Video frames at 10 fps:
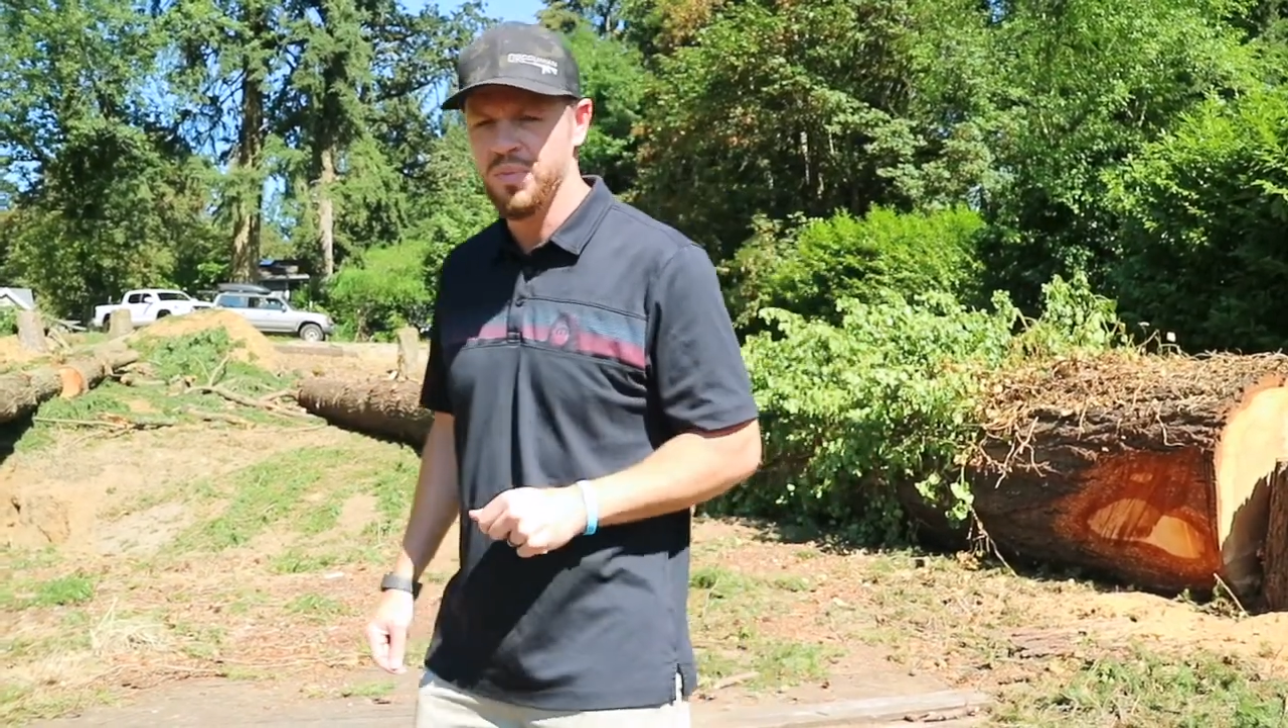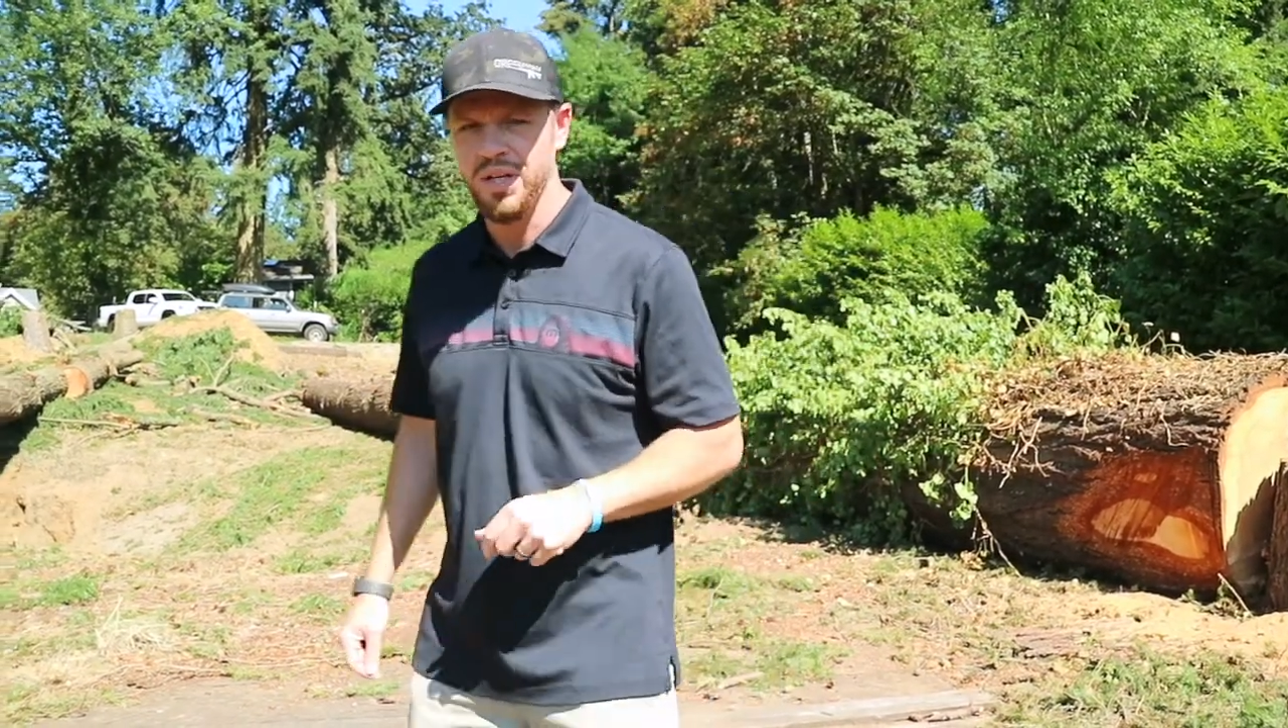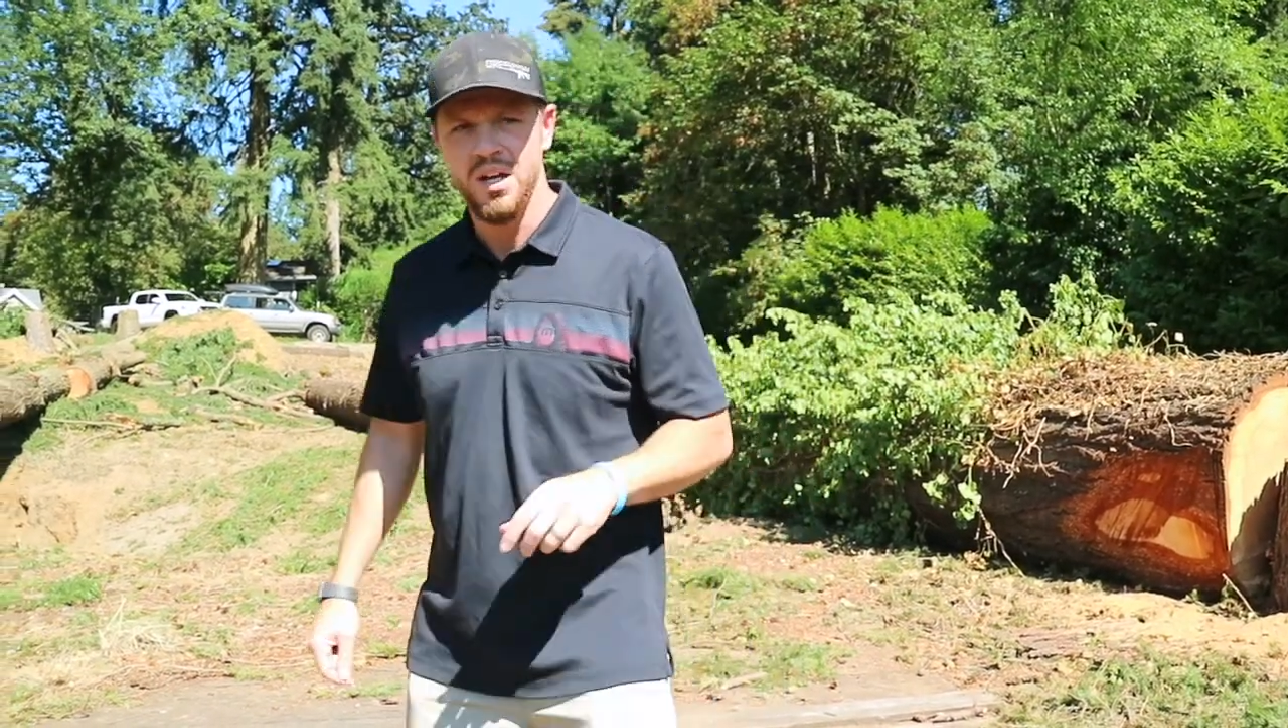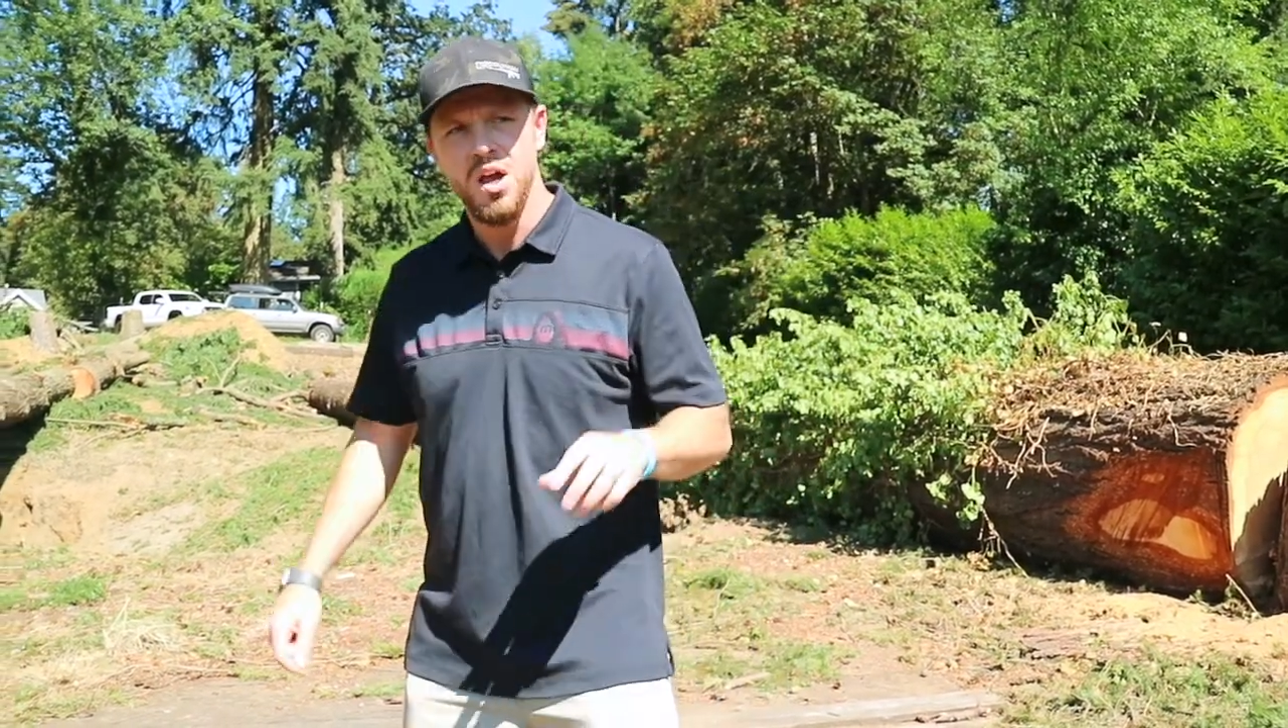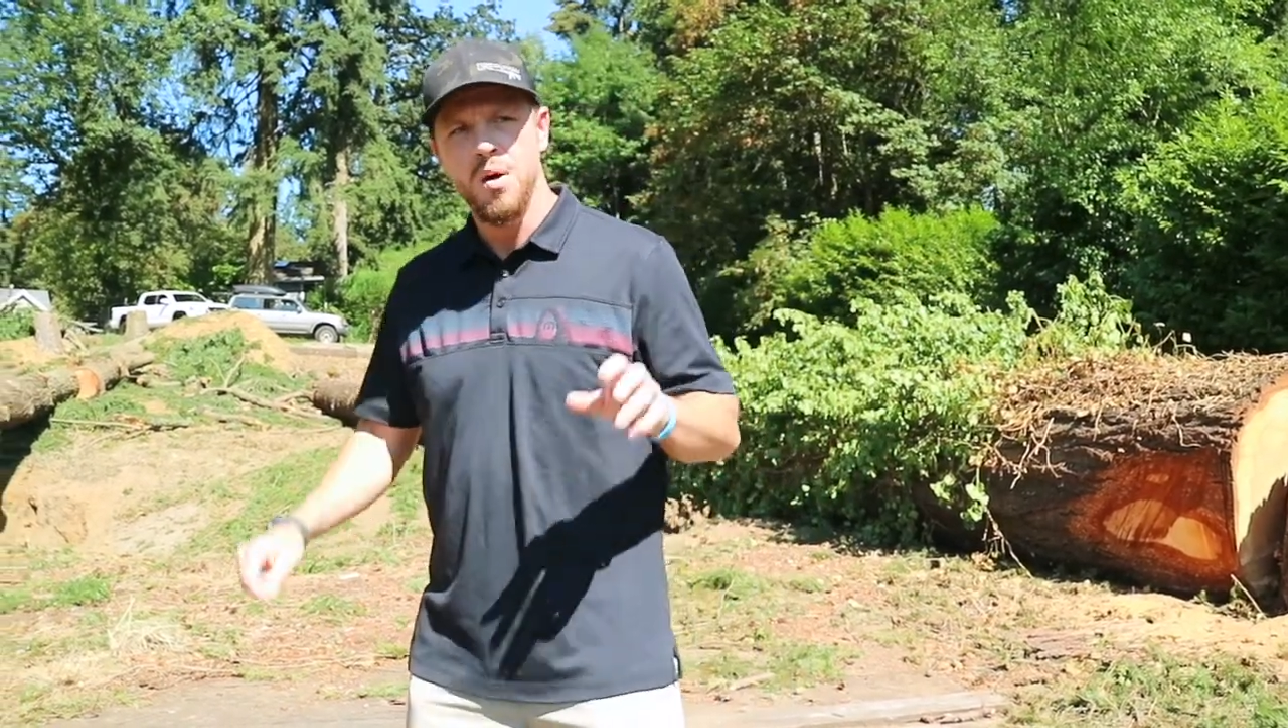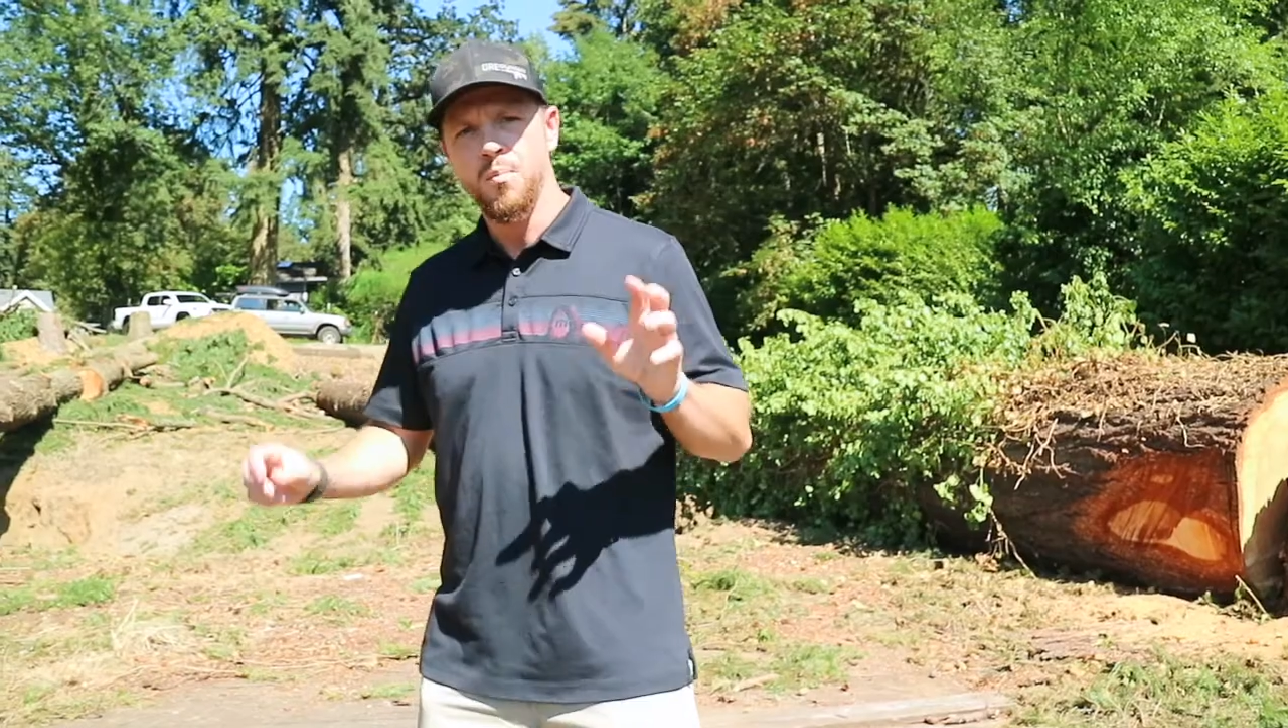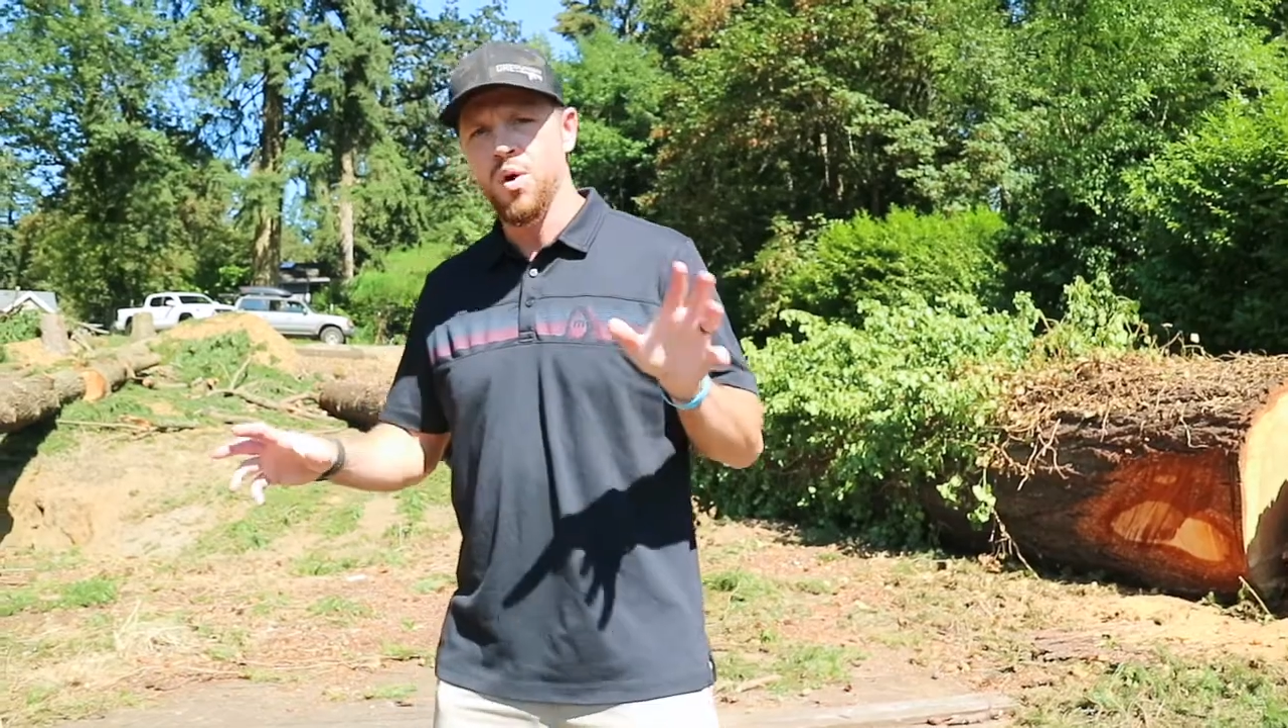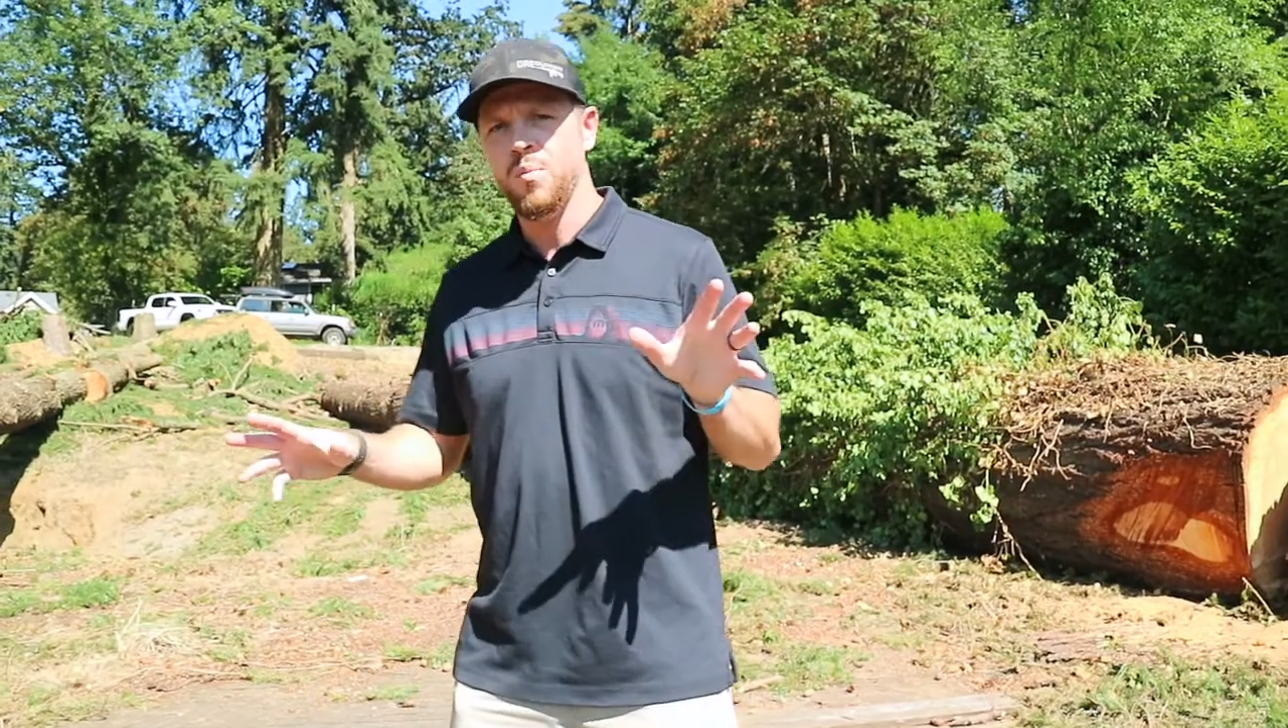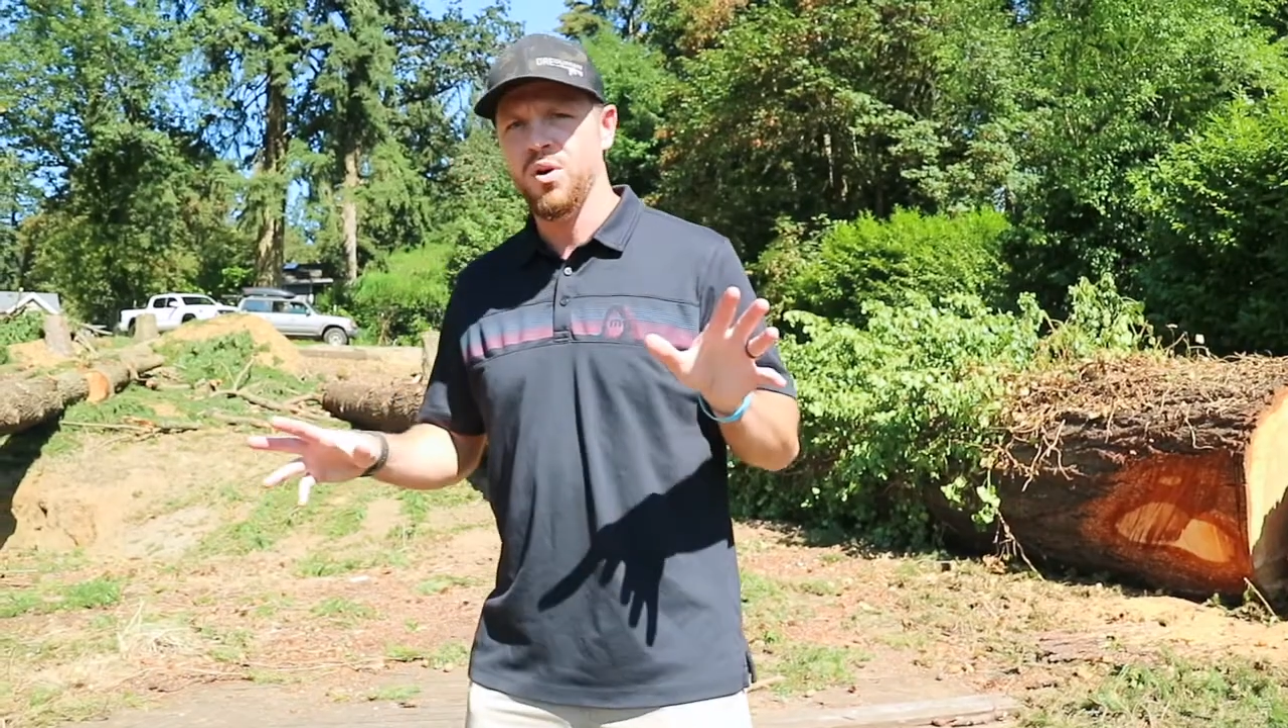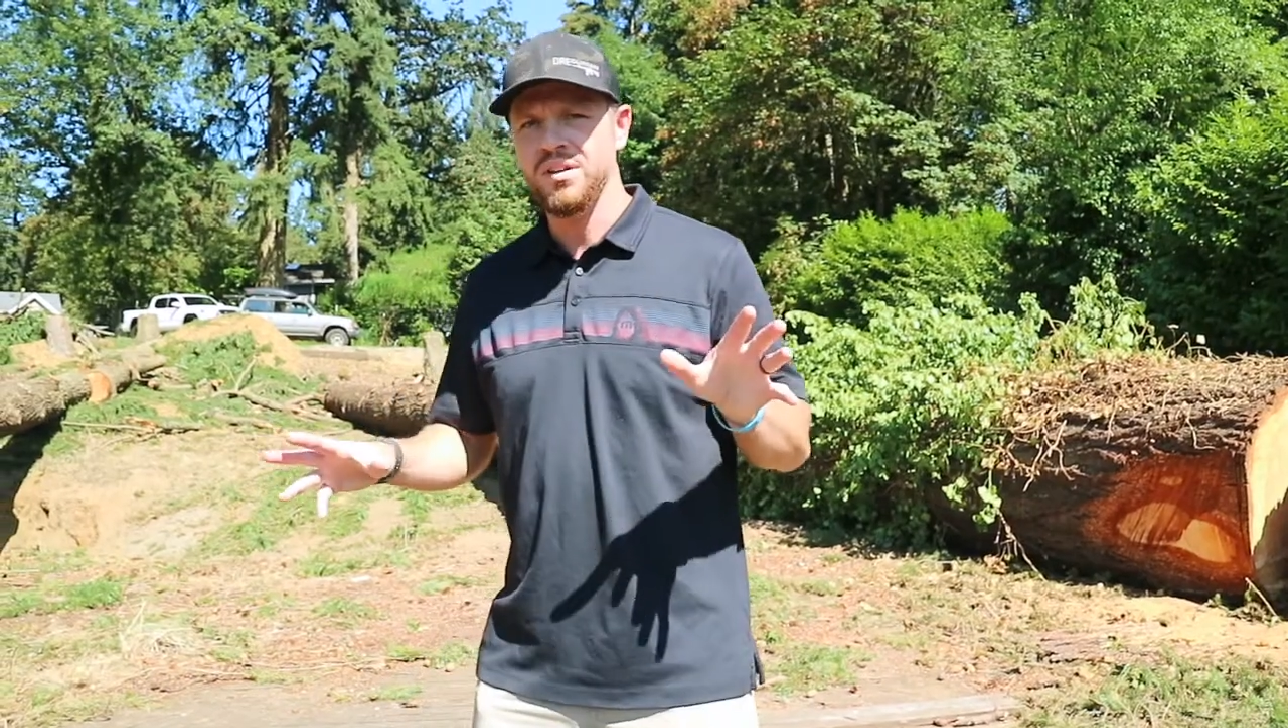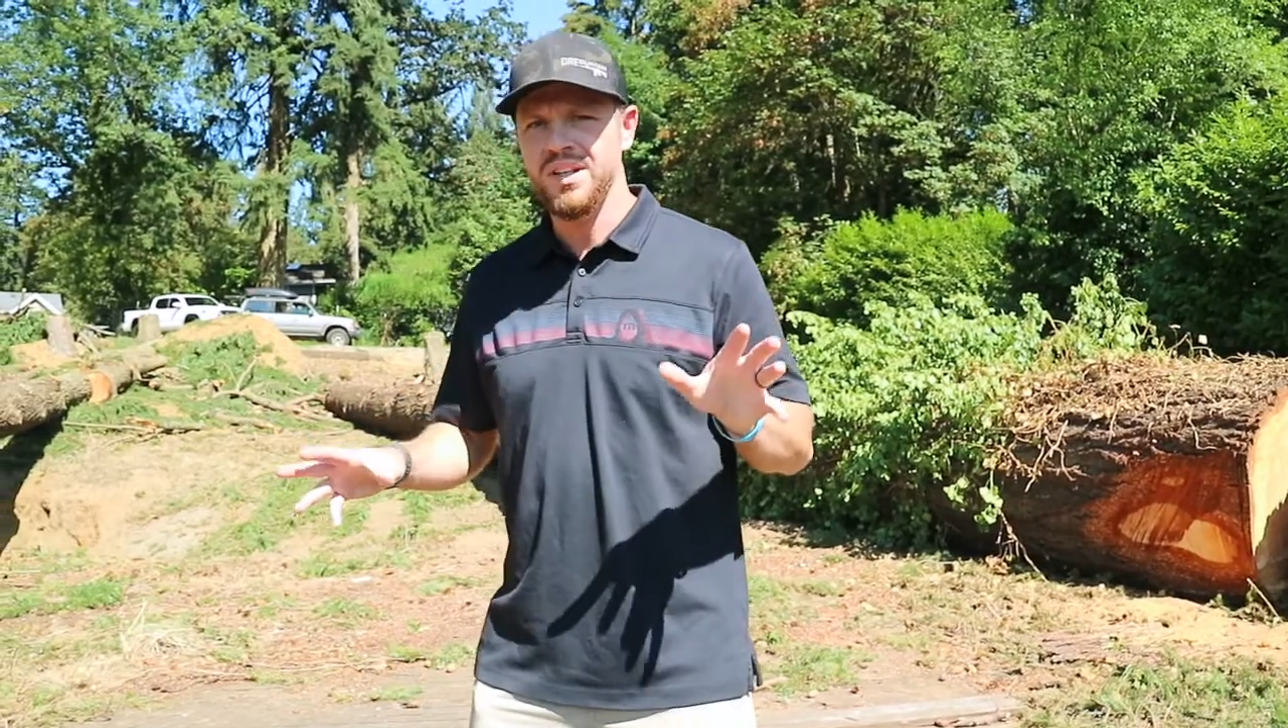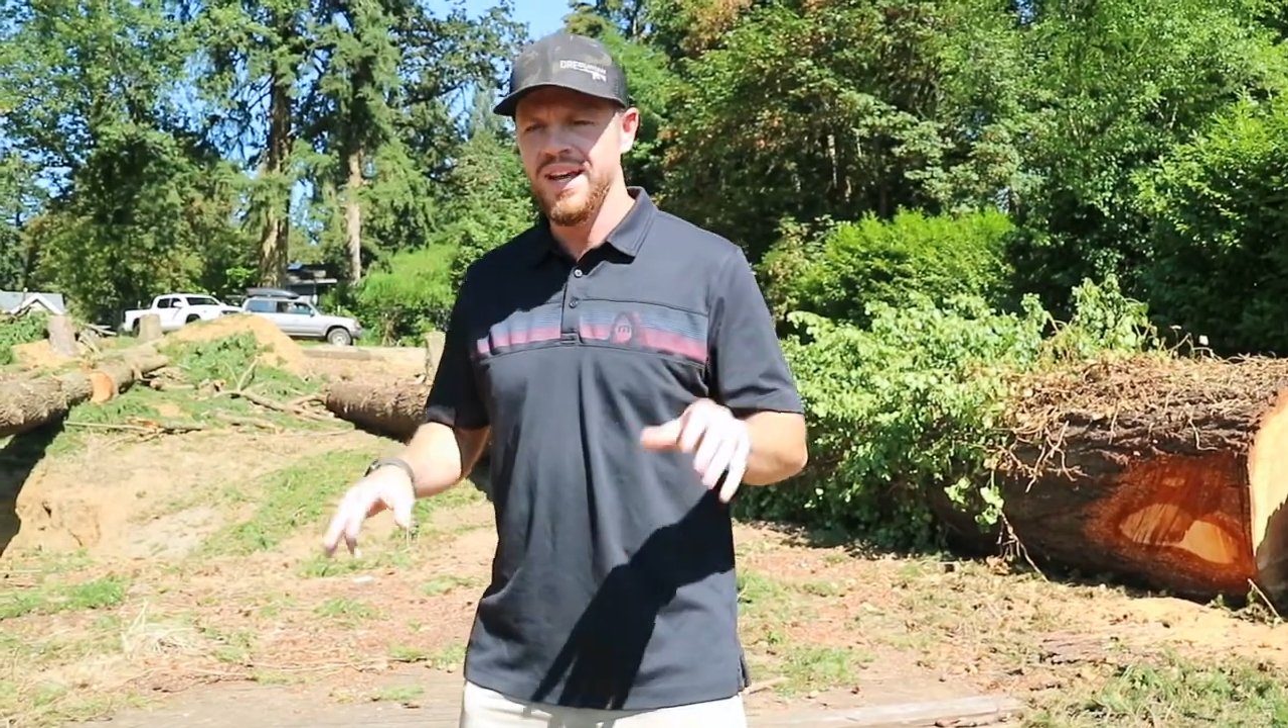But more important than